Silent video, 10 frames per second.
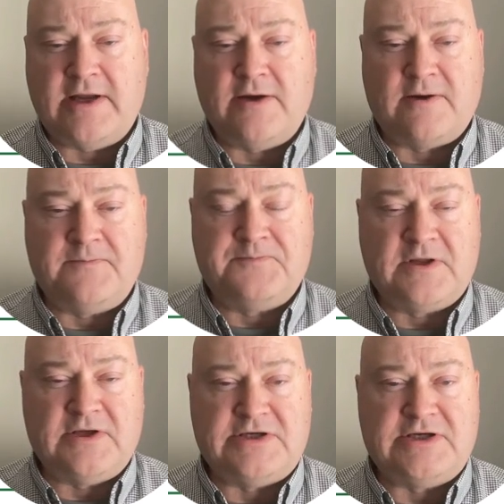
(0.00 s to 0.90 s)
here
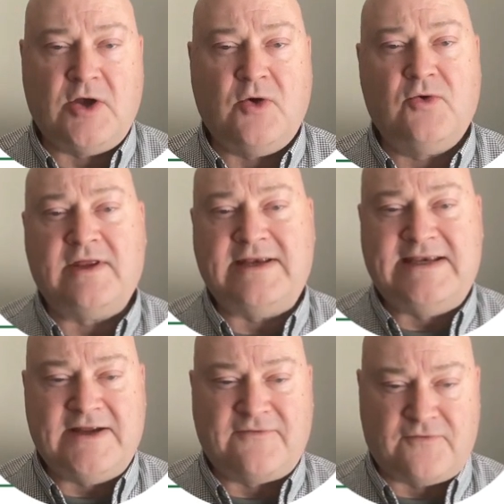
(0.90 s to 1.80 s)
to show the
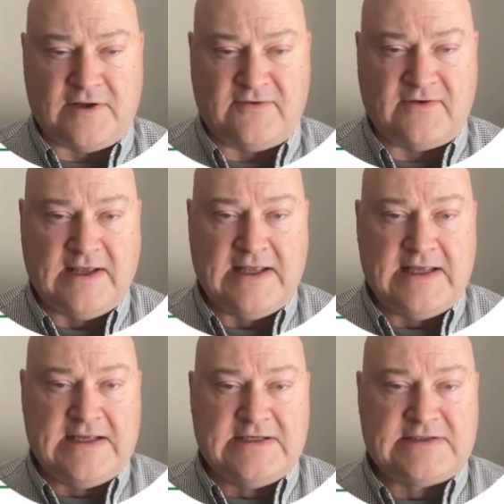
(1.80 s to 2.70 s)
difference.
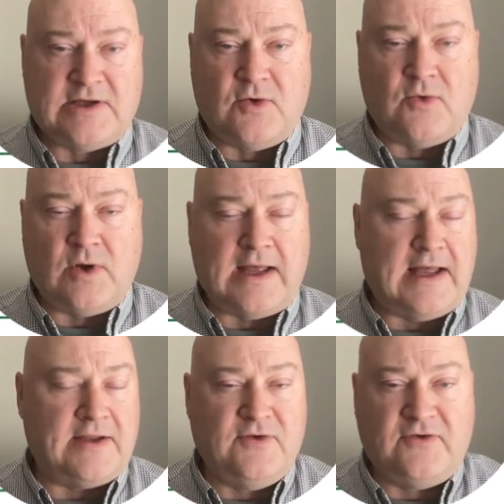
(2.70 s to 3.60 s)
So
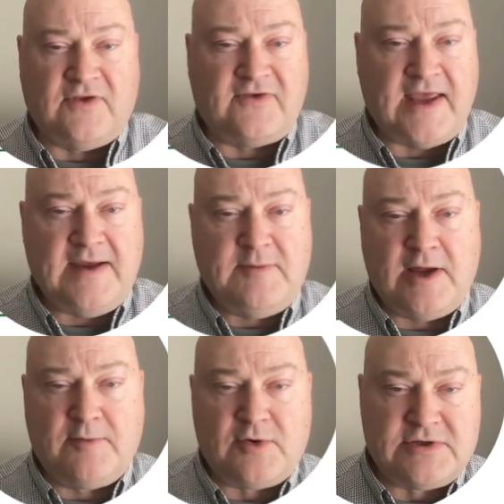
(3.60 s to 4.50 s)
I use the same
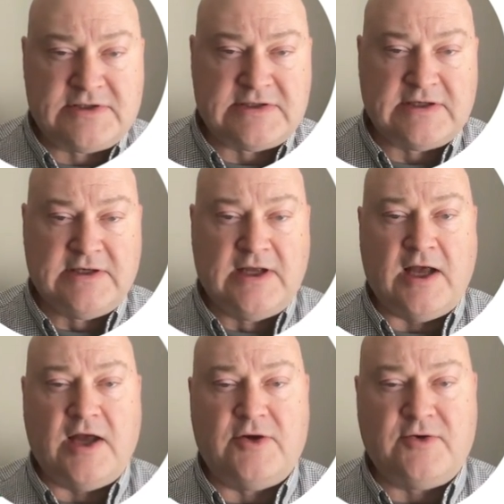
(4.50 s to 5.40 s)
numbers,
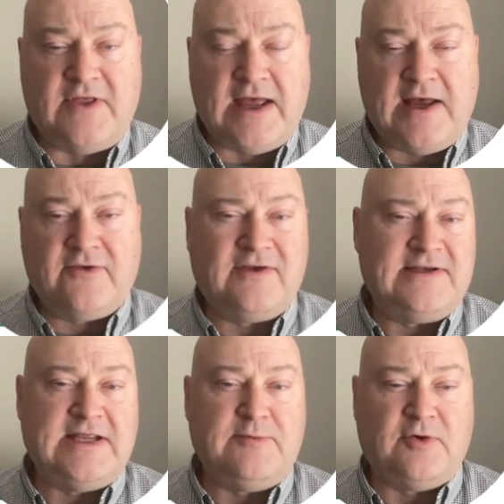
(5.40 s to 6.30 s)
100,000,
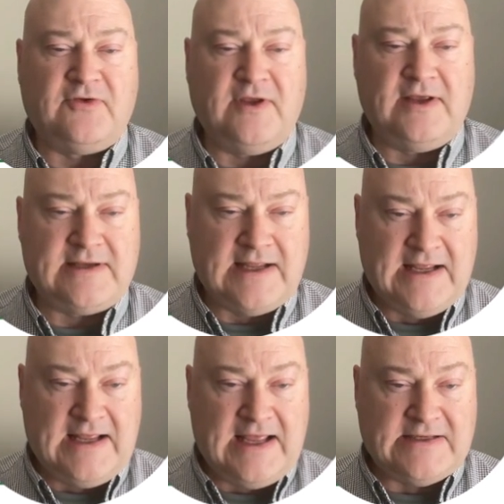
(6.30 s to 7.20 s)
10%.
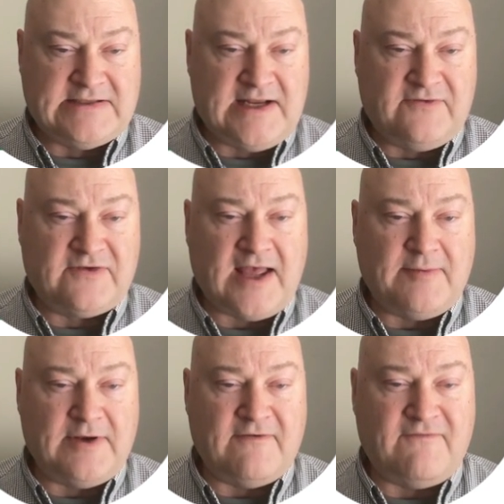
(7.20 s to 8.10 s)
Instead of
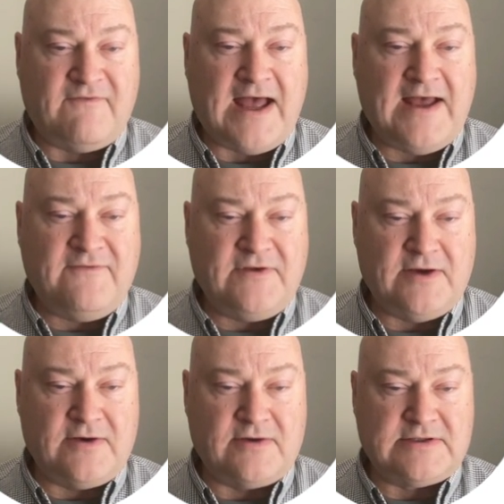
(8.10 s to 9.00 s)
stopping at five
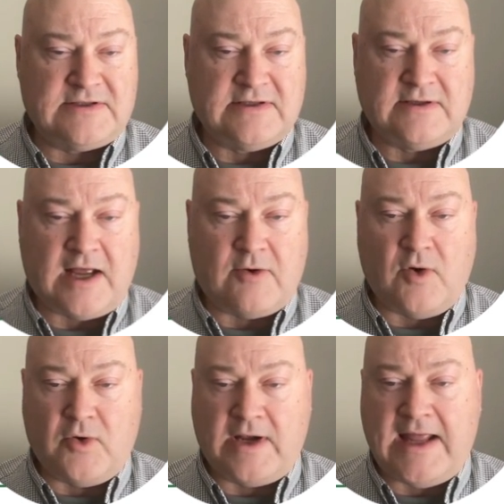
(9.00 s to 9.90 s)
years, I
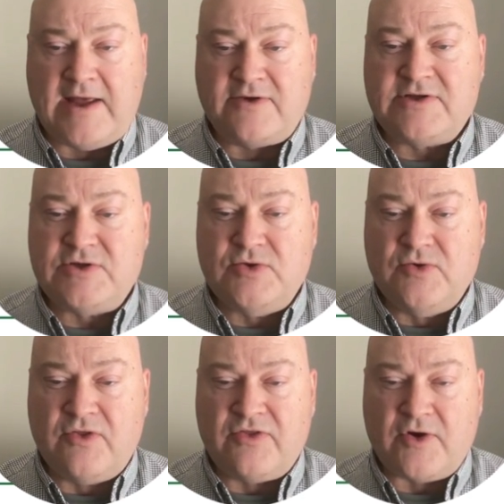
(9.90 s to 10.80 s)
rolled it out to
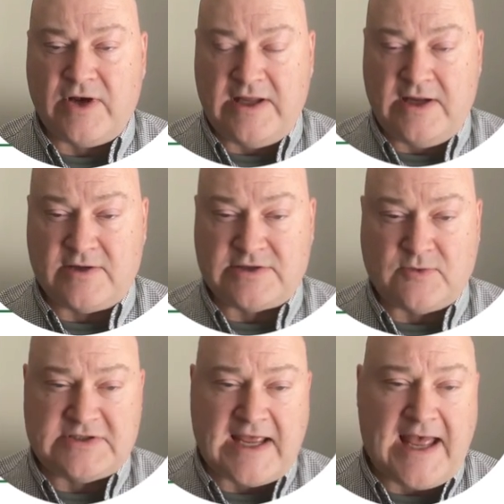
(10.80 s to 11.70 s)
30 years. So
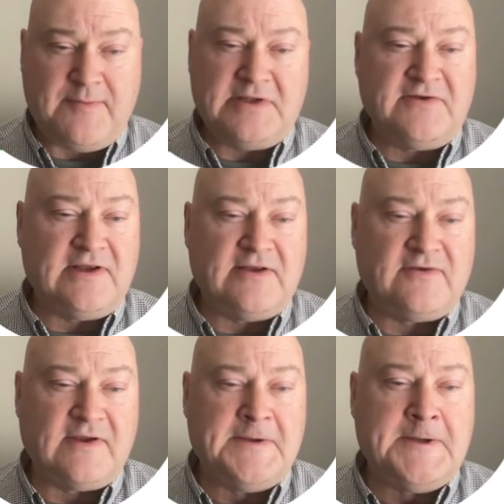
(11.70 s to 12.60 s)
what happens is